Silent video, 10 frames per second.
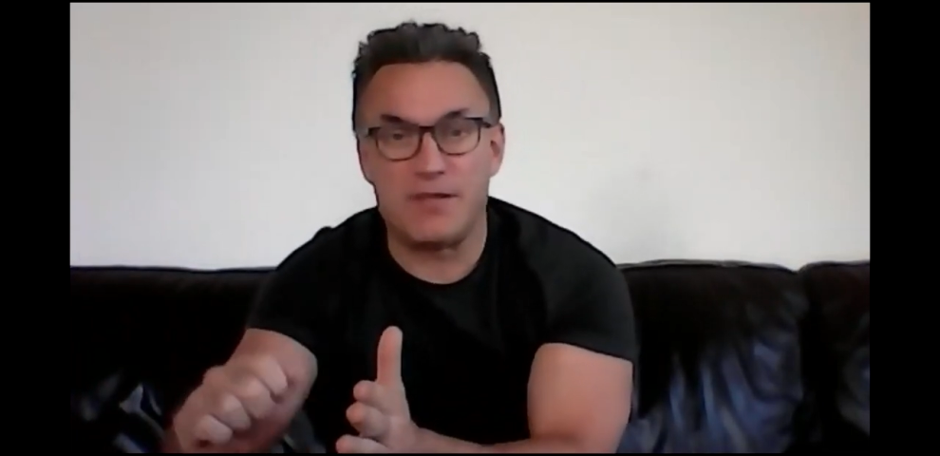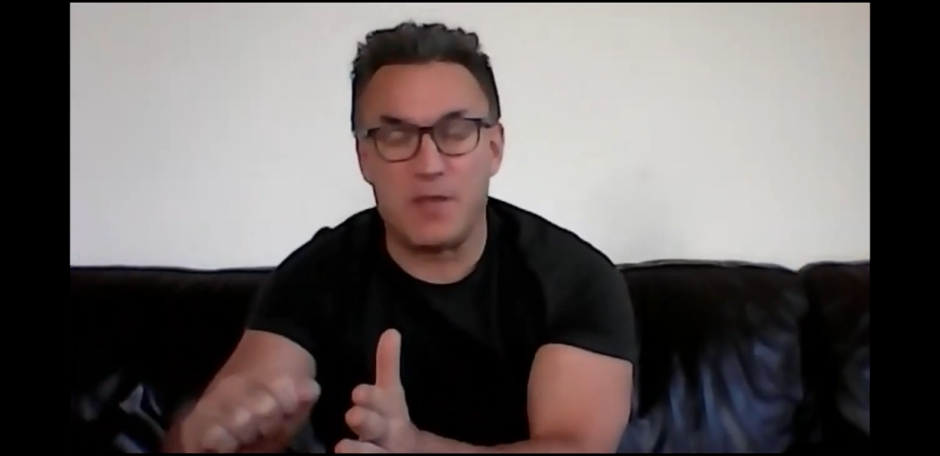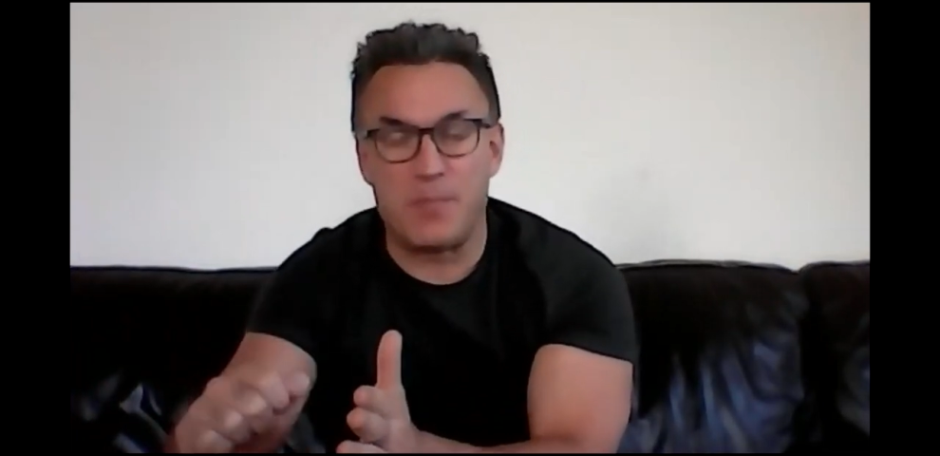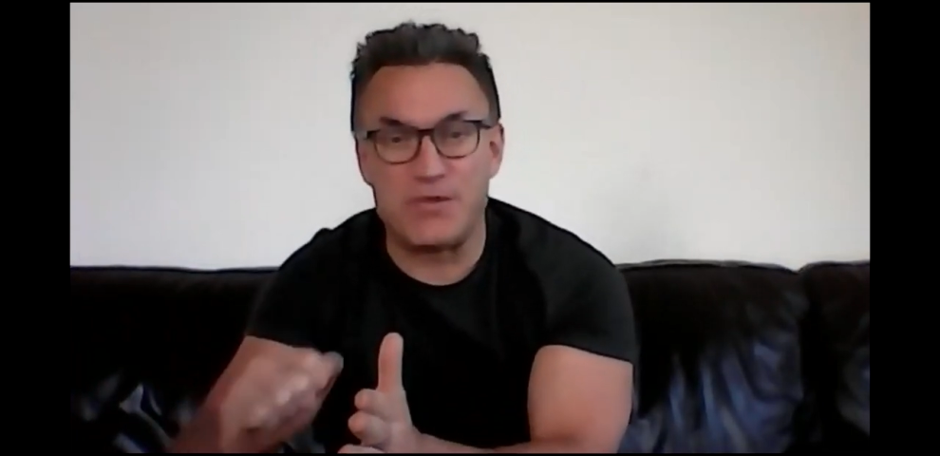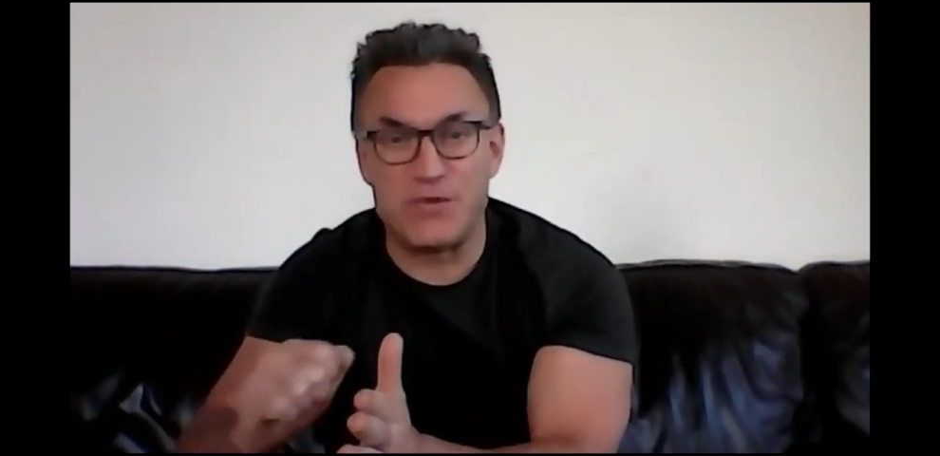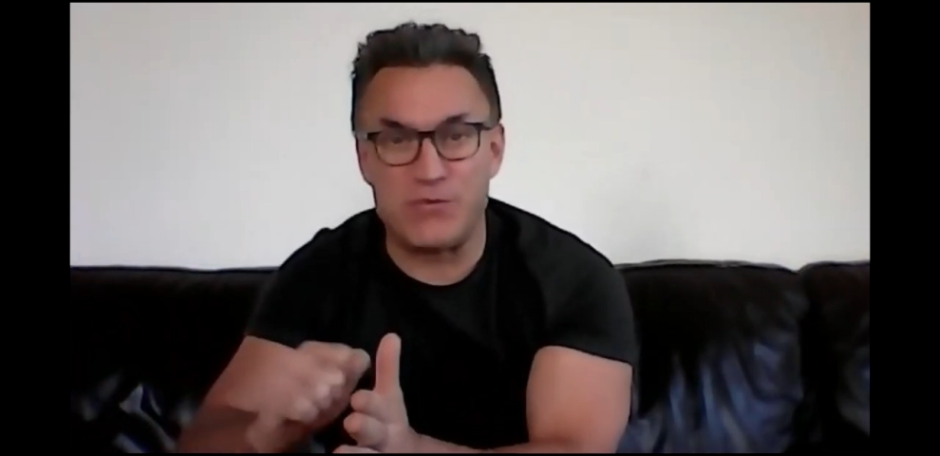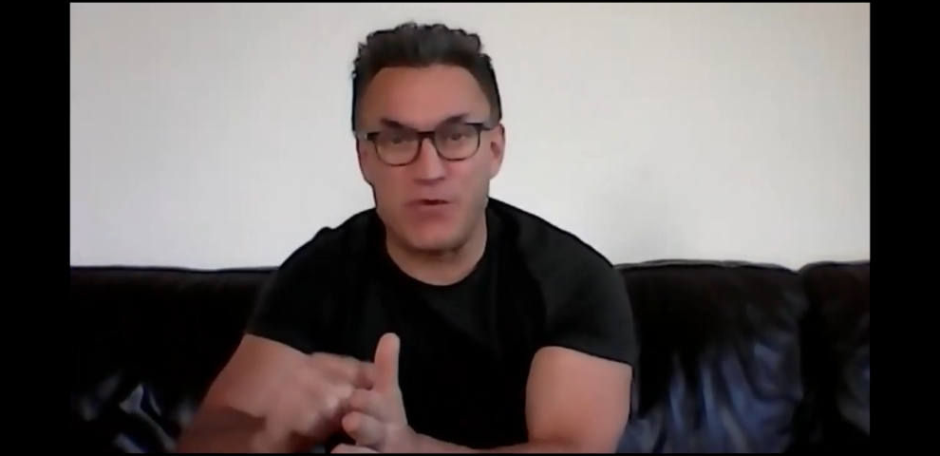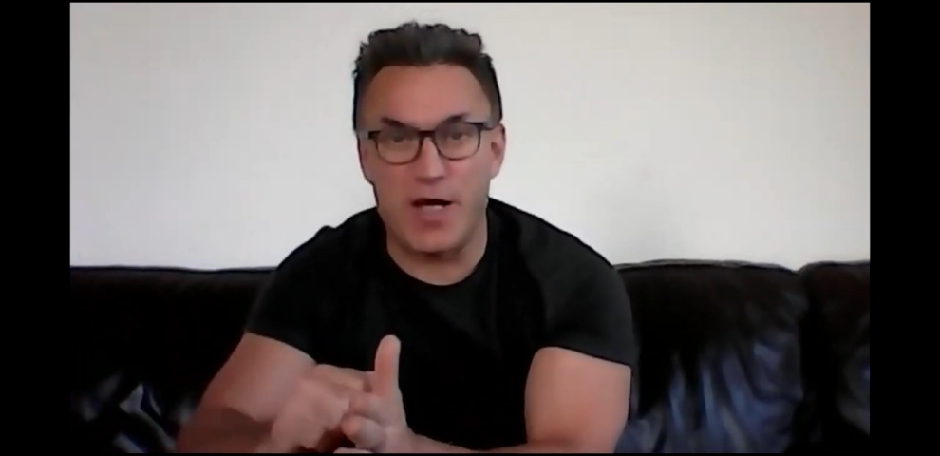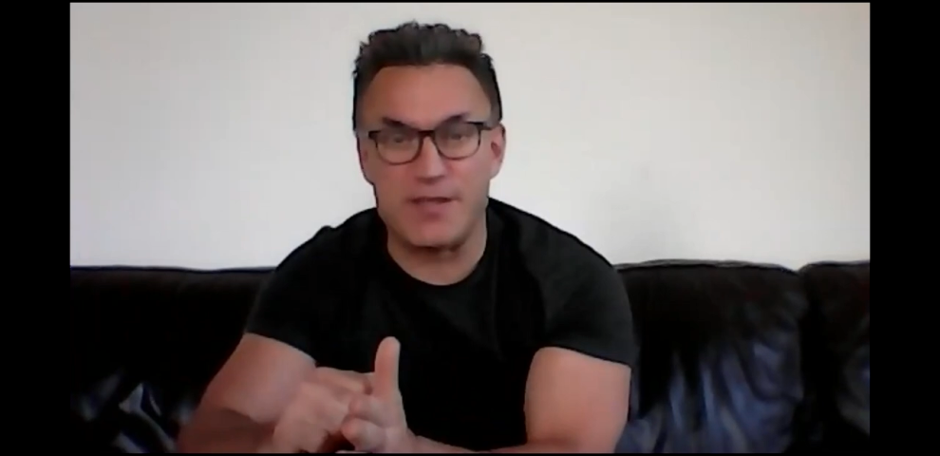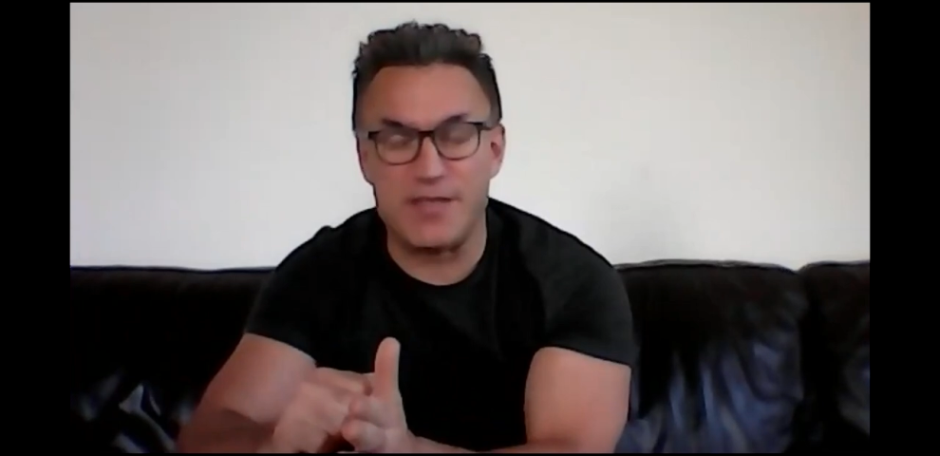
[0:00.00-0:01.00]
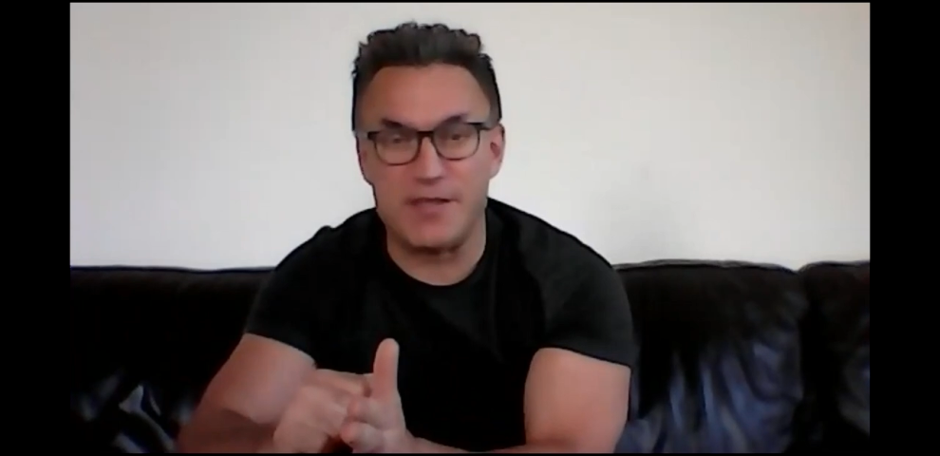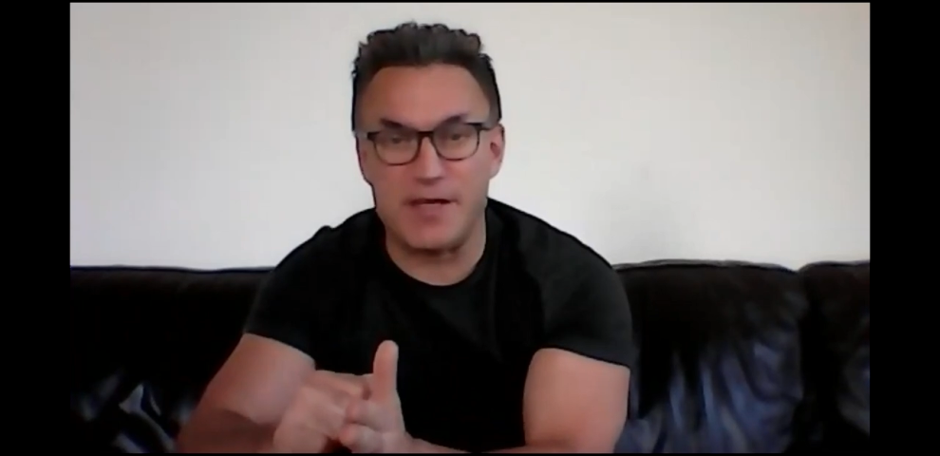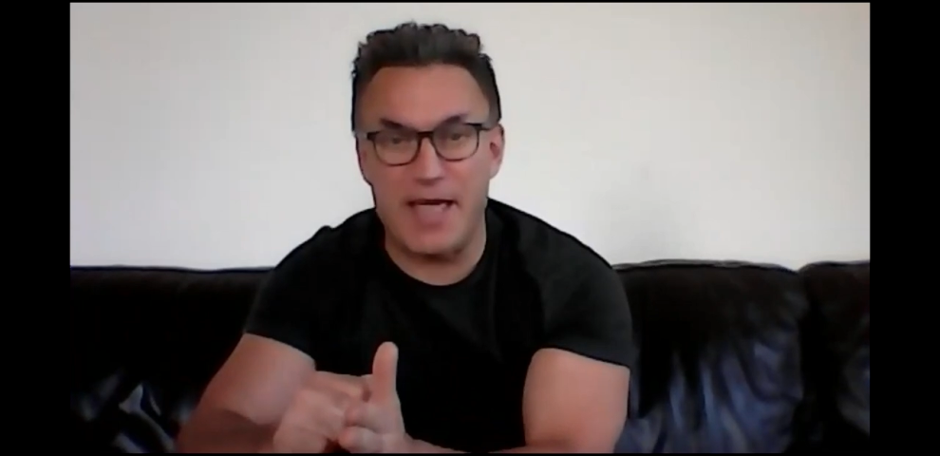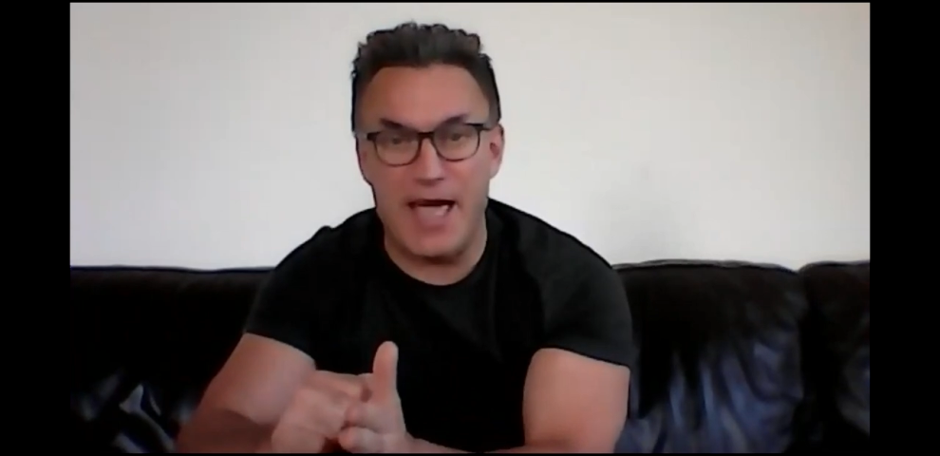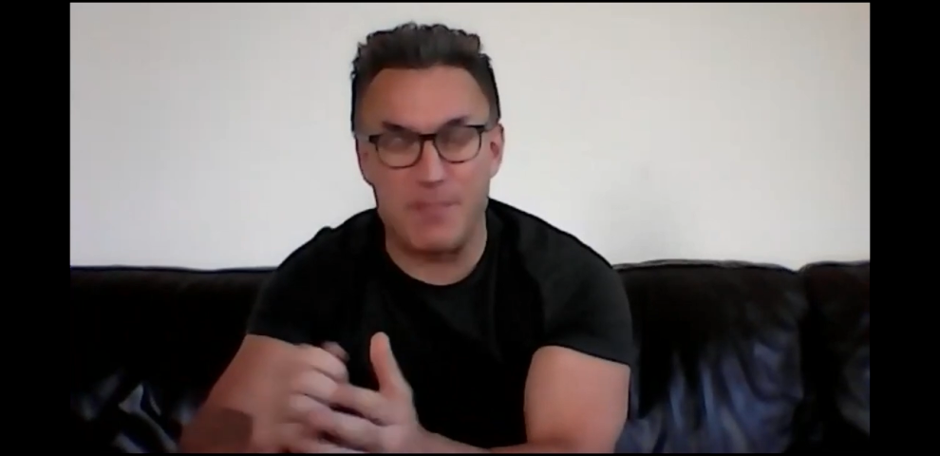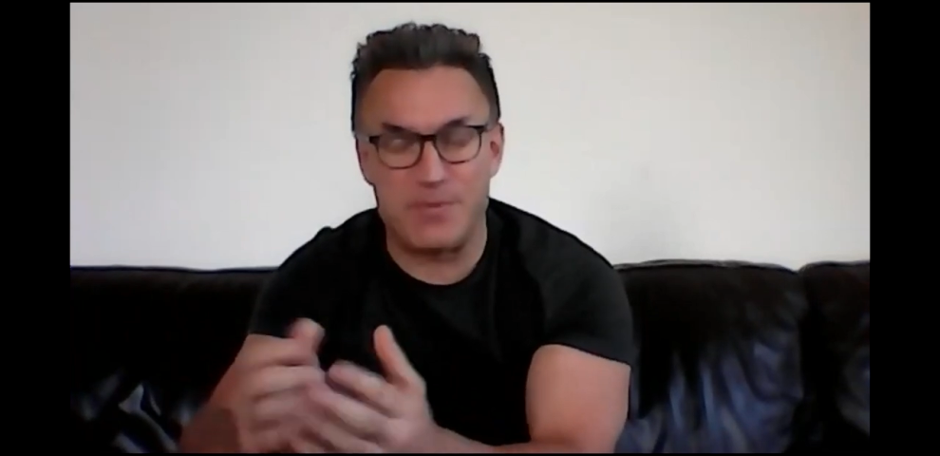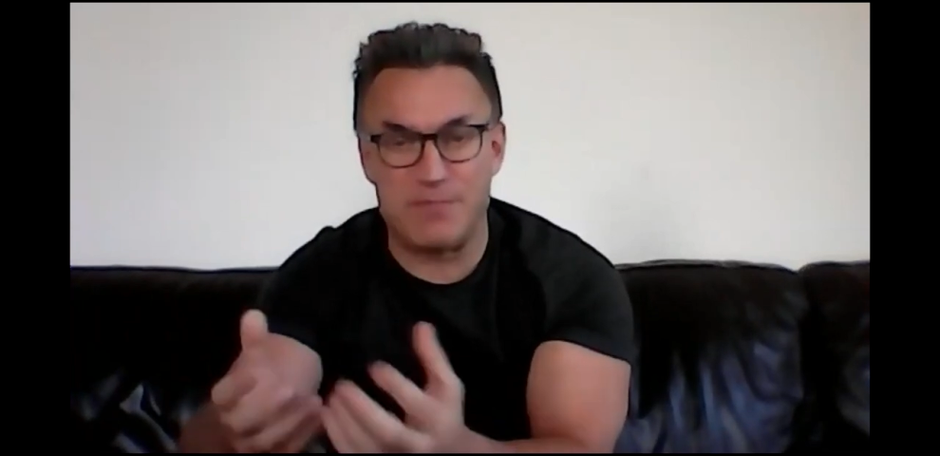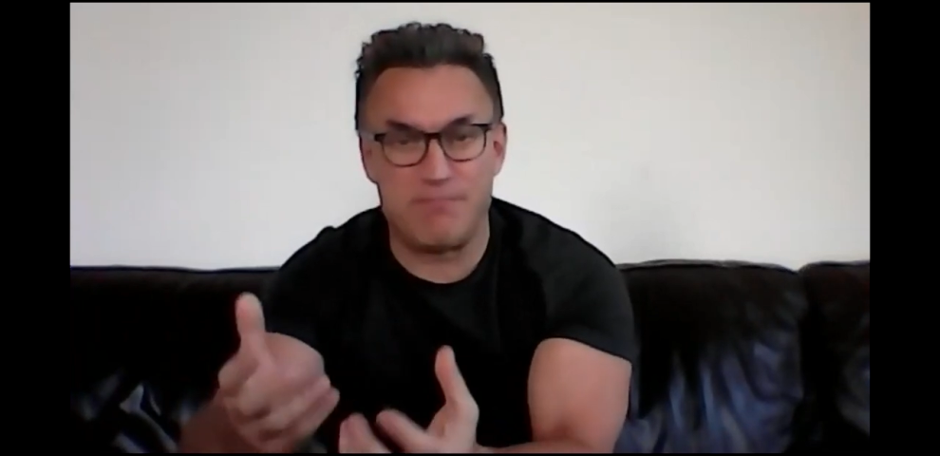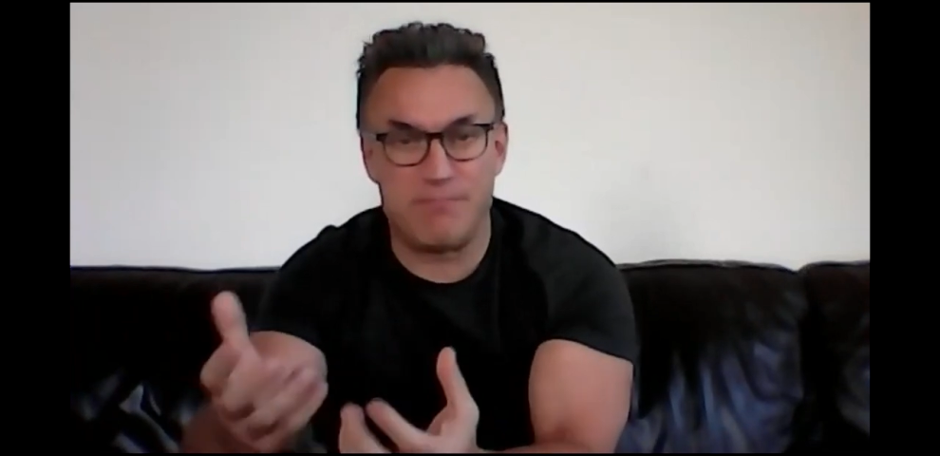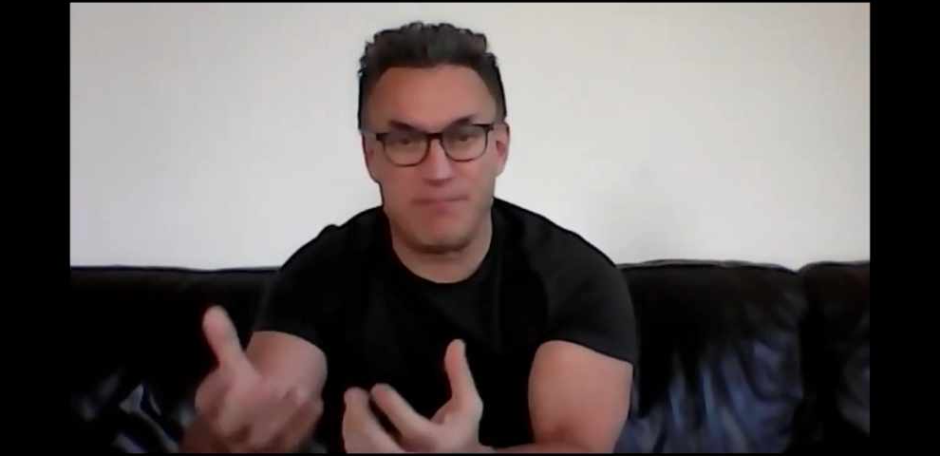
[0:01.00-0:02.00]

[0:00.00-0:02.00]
supposed to write in the gaps.